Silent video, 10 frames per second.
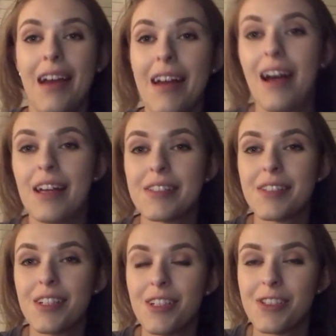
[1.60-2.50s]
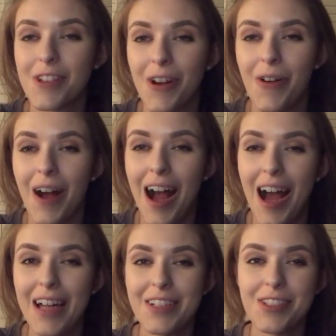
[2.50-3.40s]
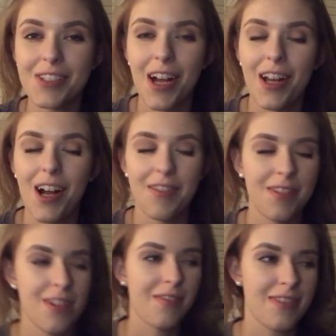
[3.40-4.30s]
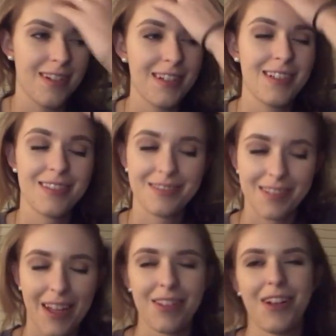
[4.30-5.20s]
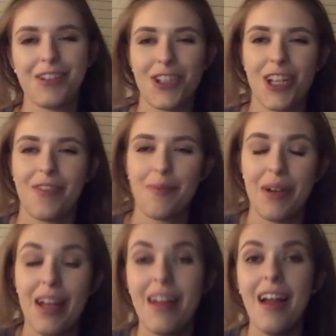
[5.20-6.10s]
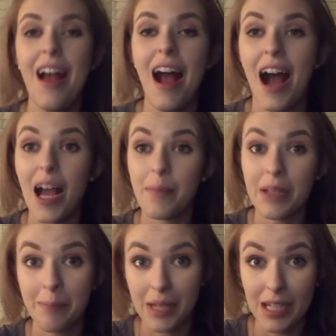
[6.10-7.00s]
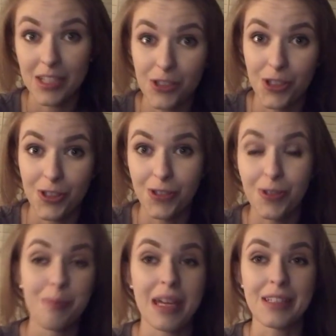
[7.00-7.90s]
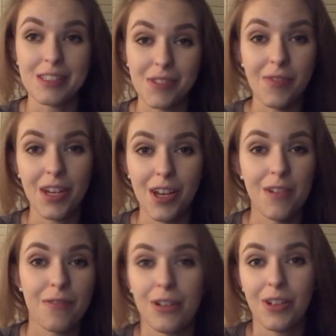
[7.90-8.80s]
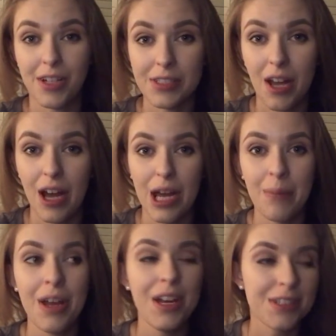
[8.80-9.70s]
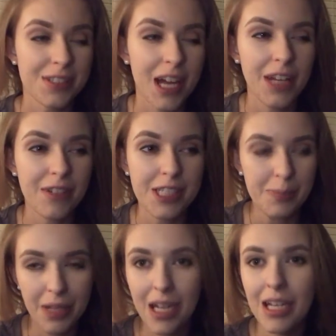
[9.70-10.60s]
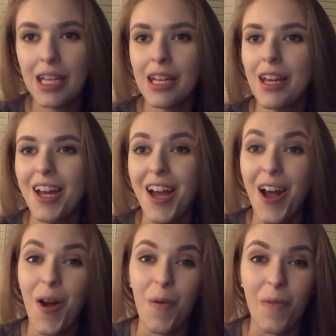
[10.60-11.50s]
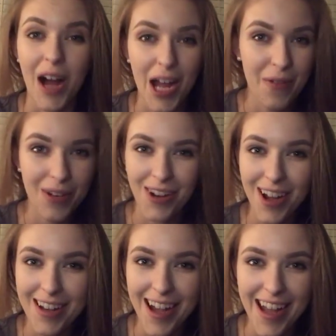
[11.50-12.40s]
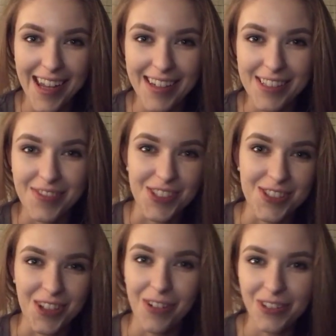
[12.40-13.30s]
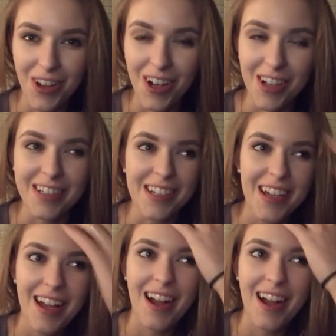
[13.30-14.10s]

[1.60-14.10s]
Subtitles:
Hey guys, so I just got off of a long shift, but I've been meaning to make this video for a long time, just kind of explaining why we were on hiatus for so long.